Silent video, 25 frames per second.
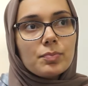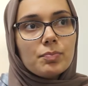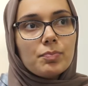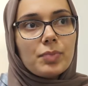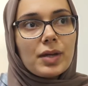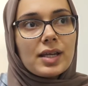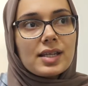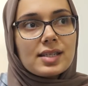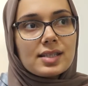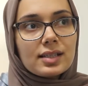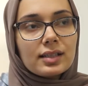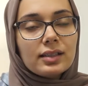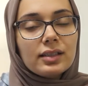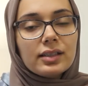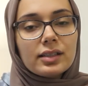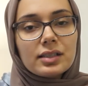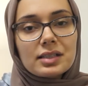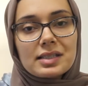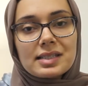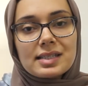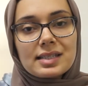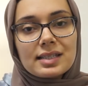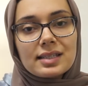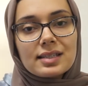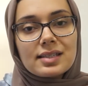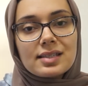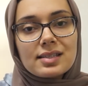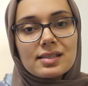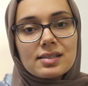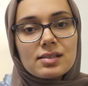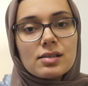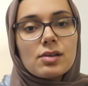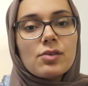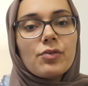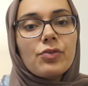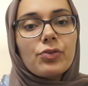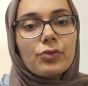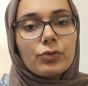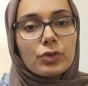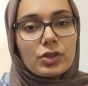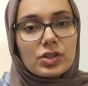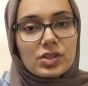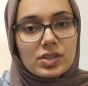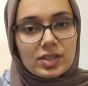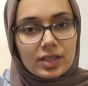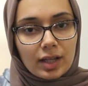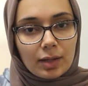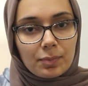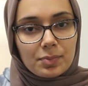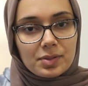basically consists of 3
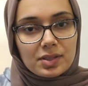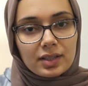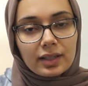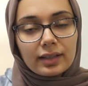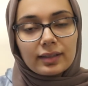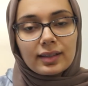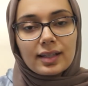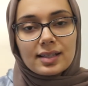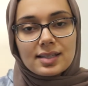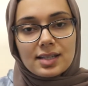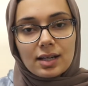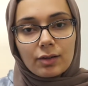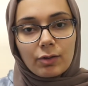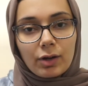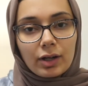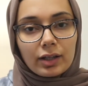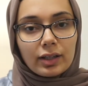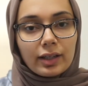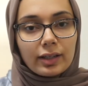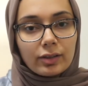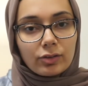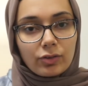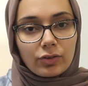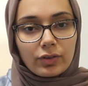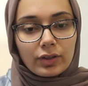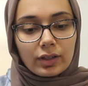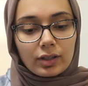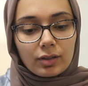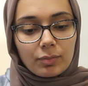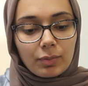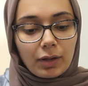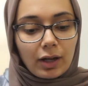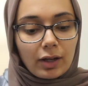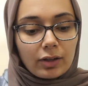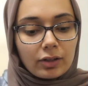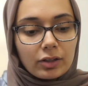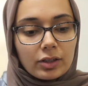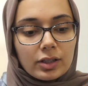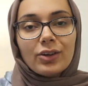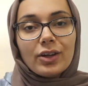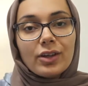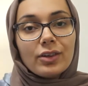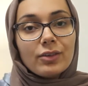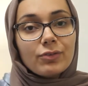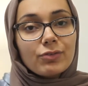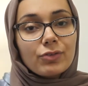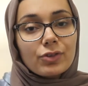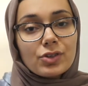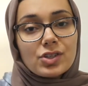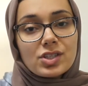steps. Like, that's how I like to think about it.
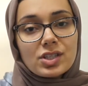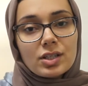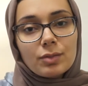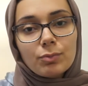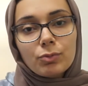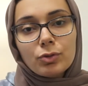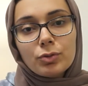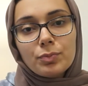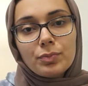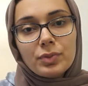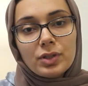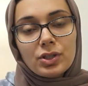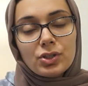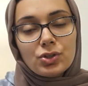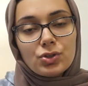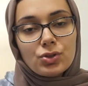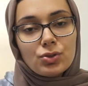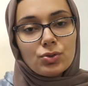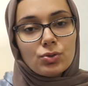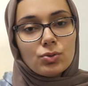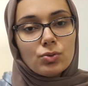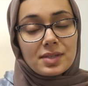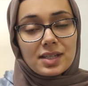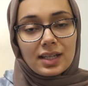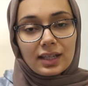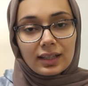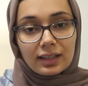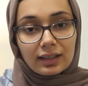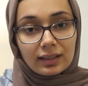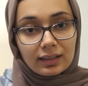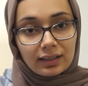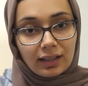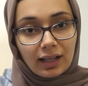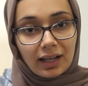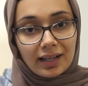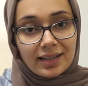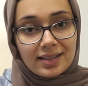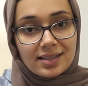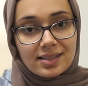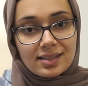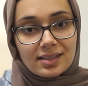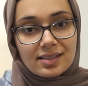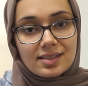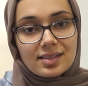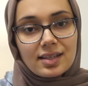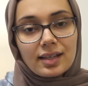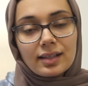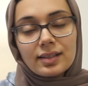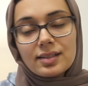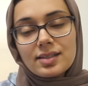The first step would be to take a class. The
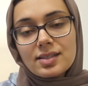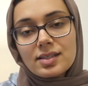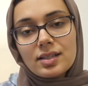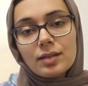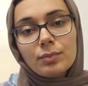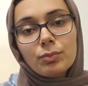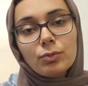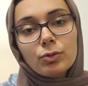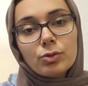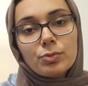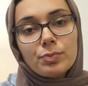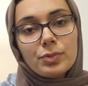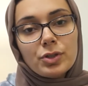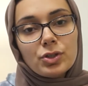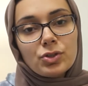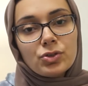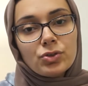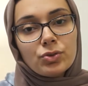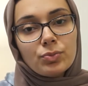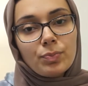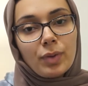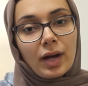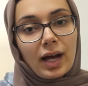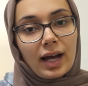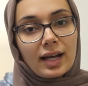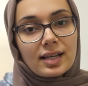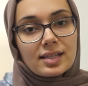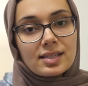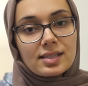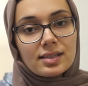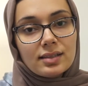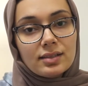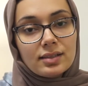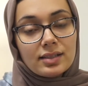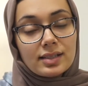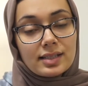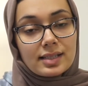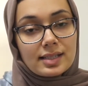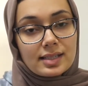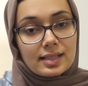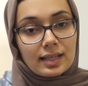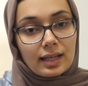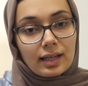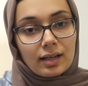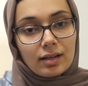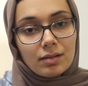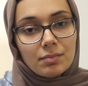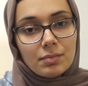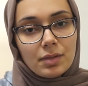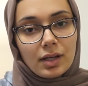second step would be to pass the
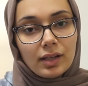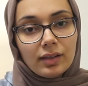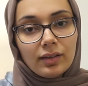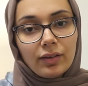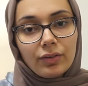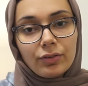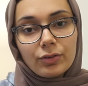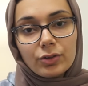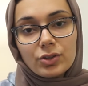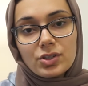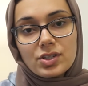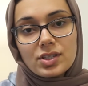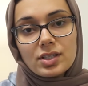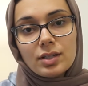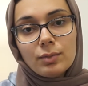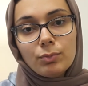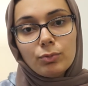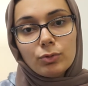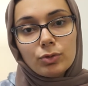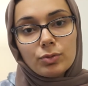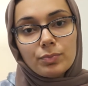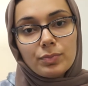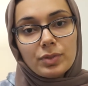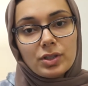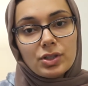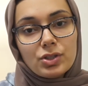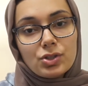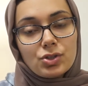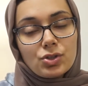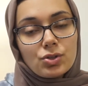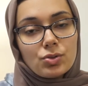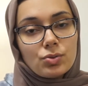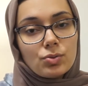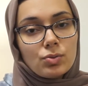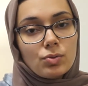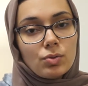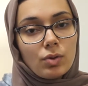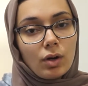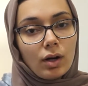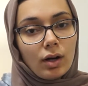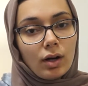exam. And the third step would be to,